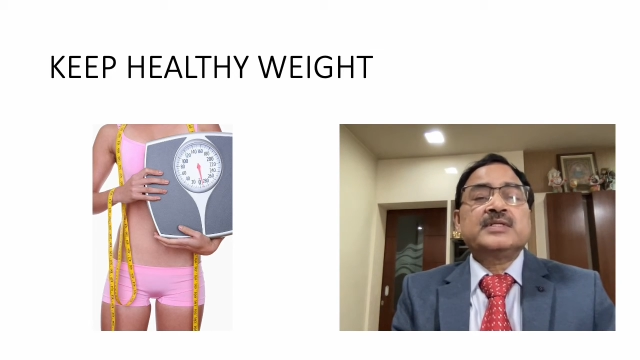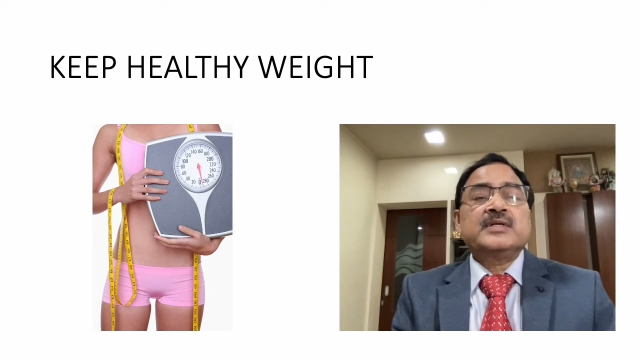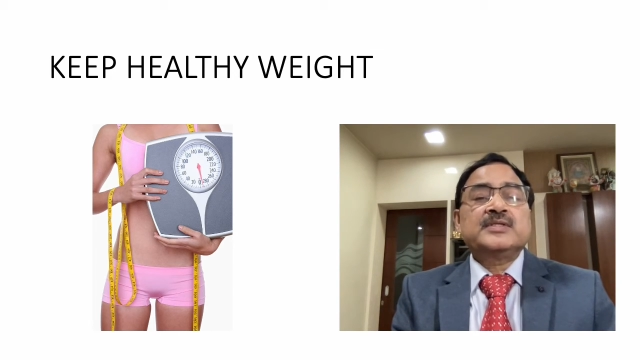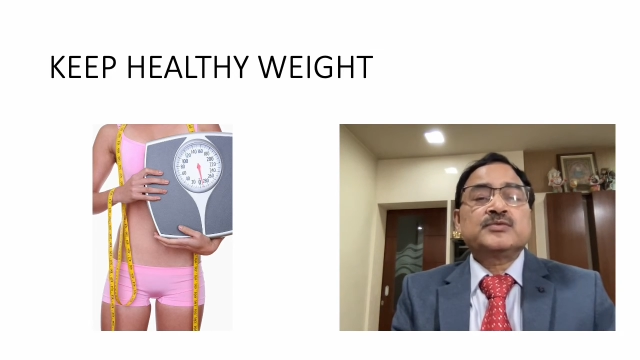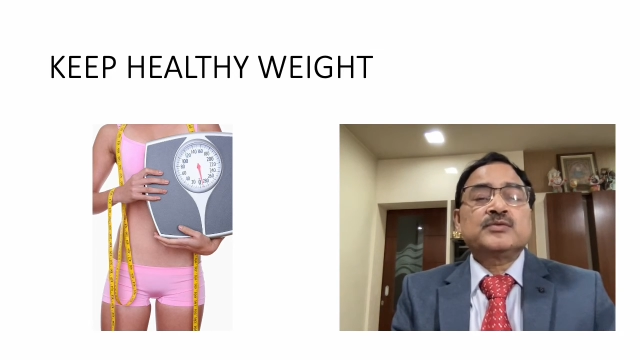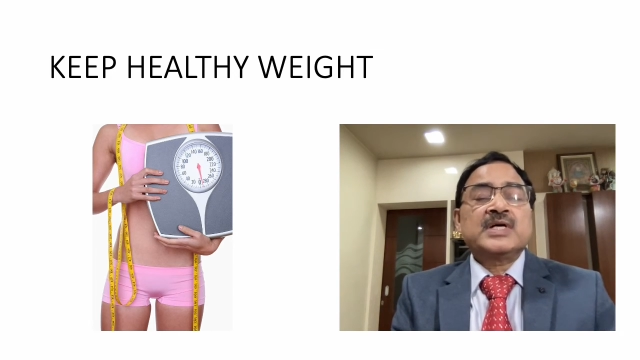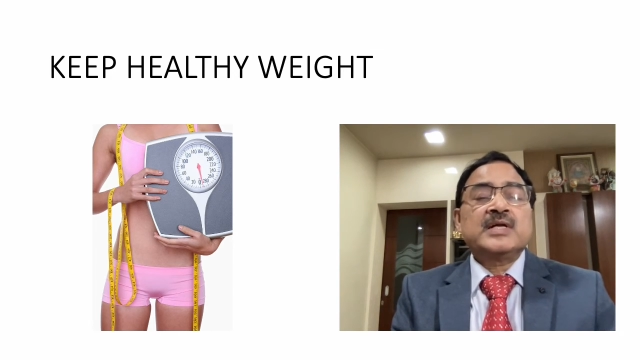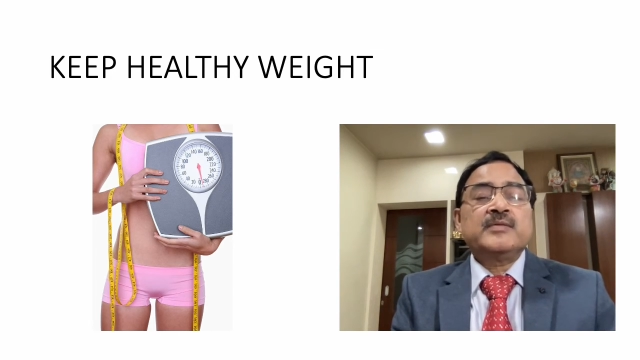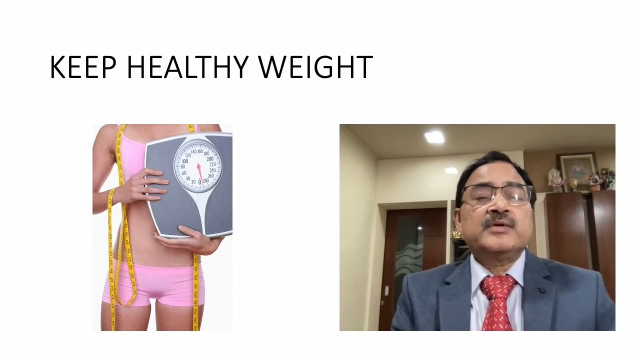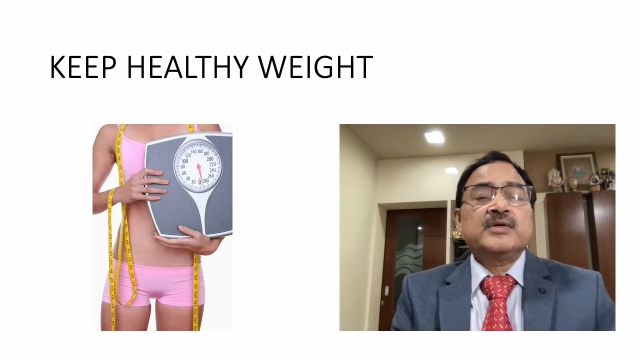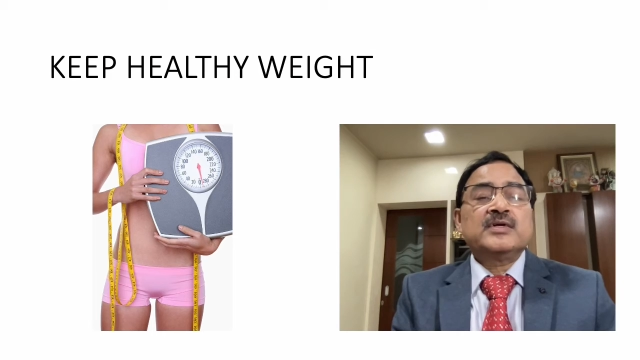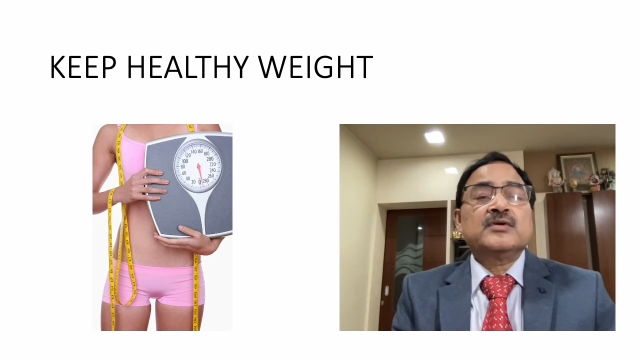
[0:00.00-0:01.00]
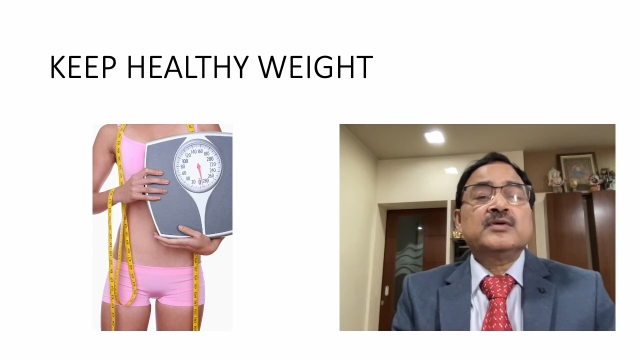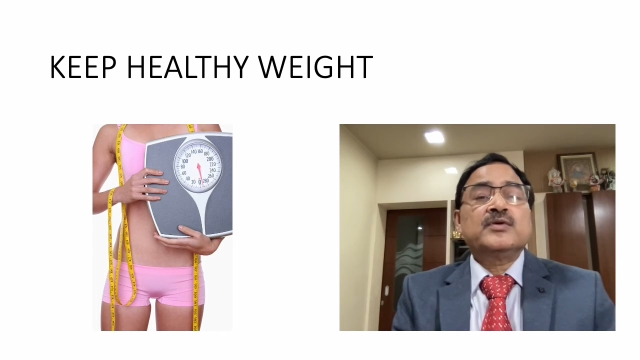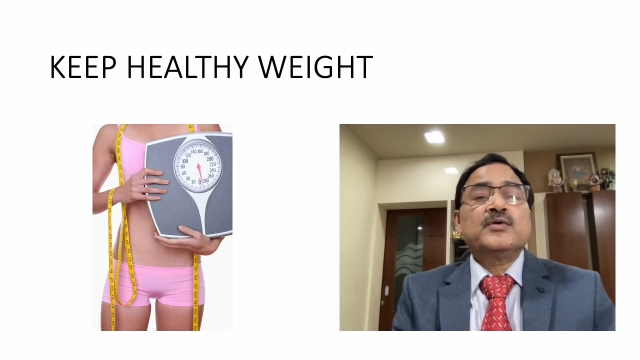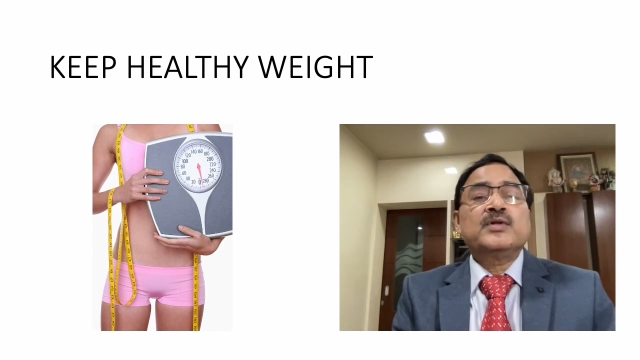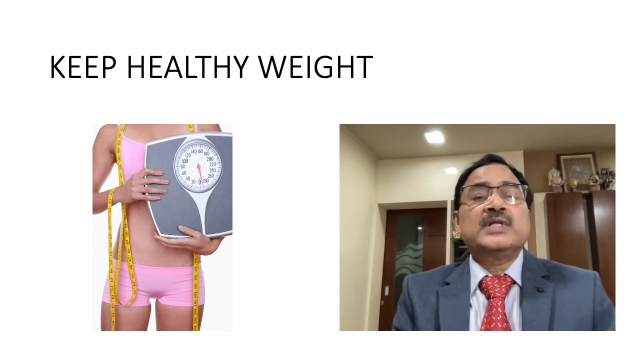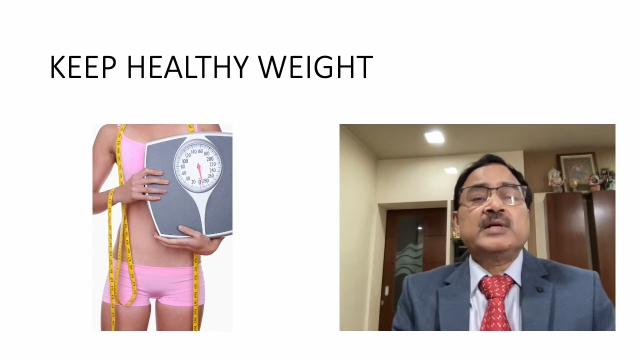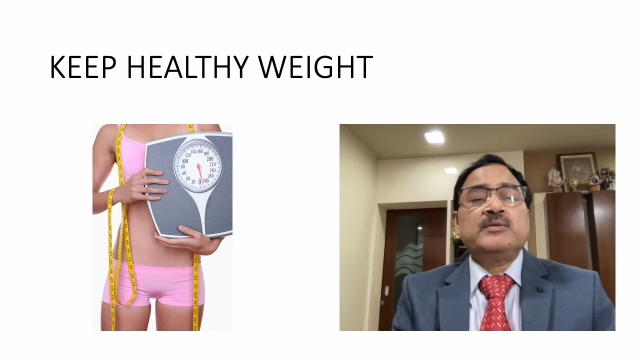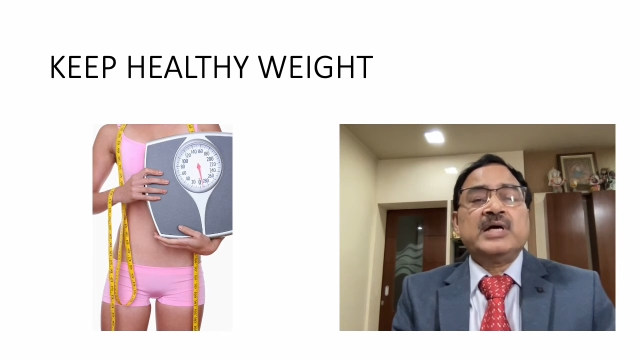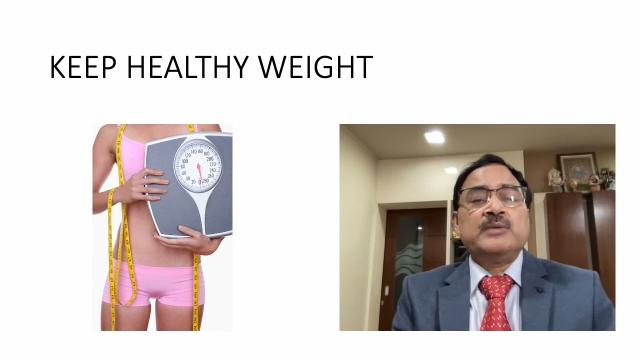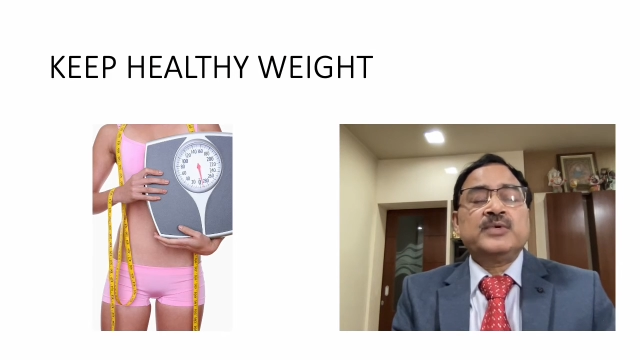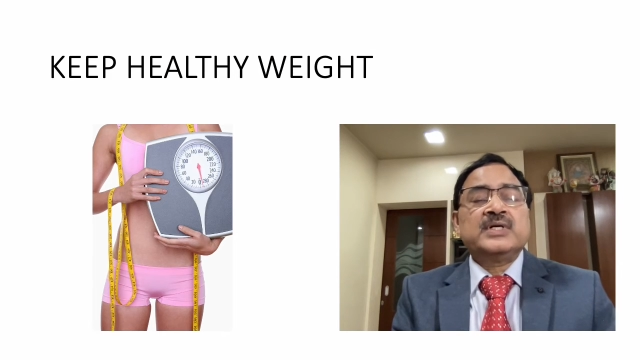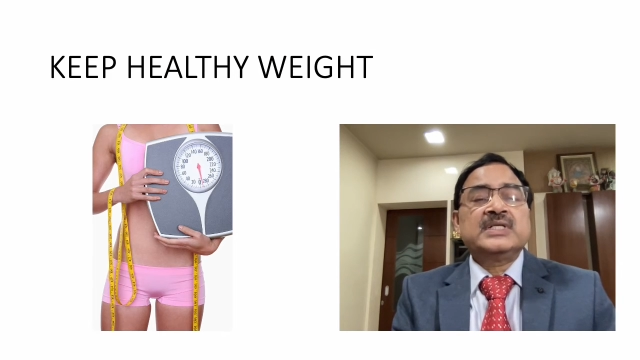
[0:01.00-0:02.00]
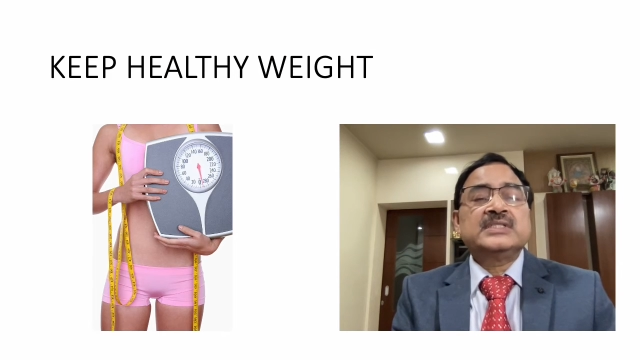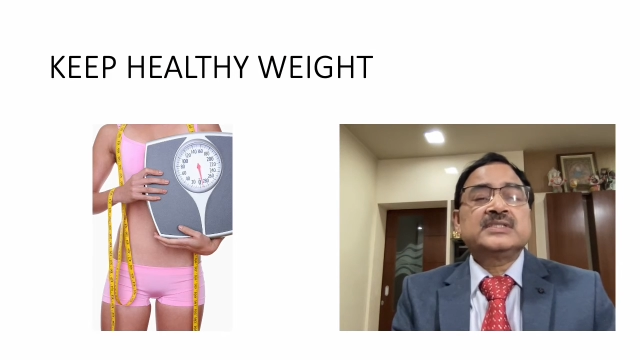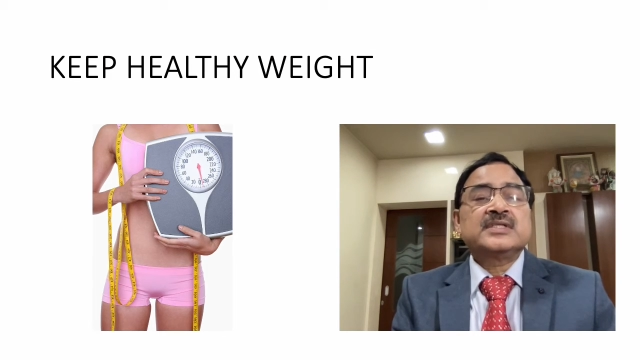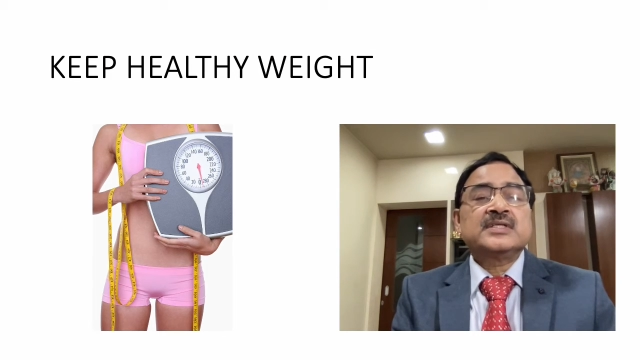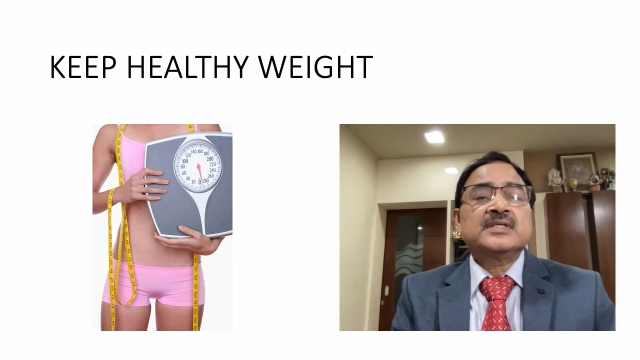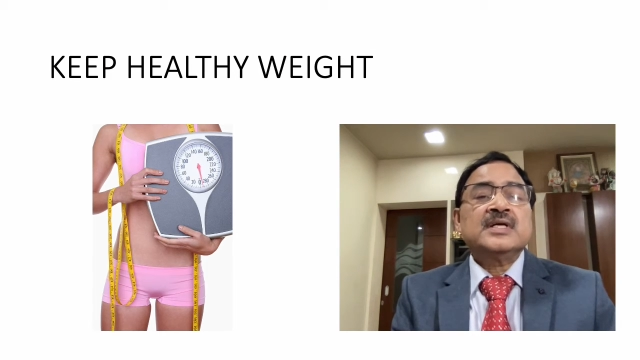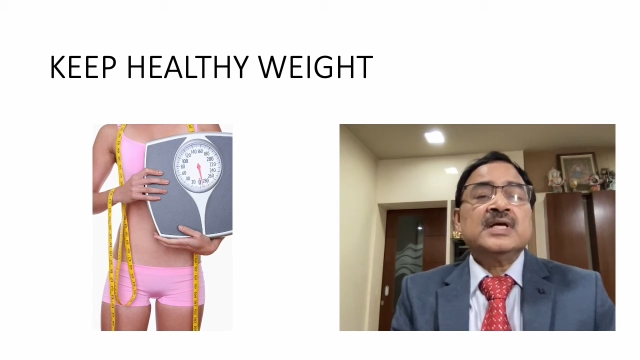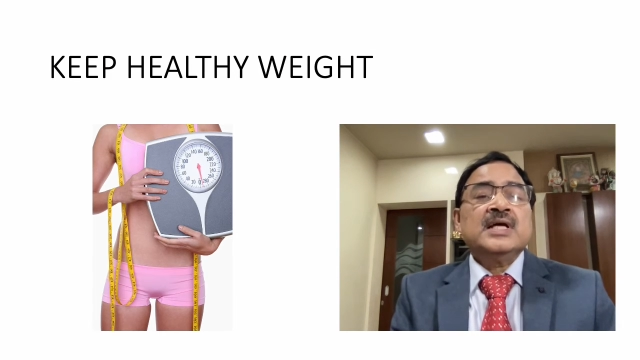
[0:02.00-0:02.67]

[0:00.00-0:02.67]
There will be sugar will be not controlled. There will be hypertension.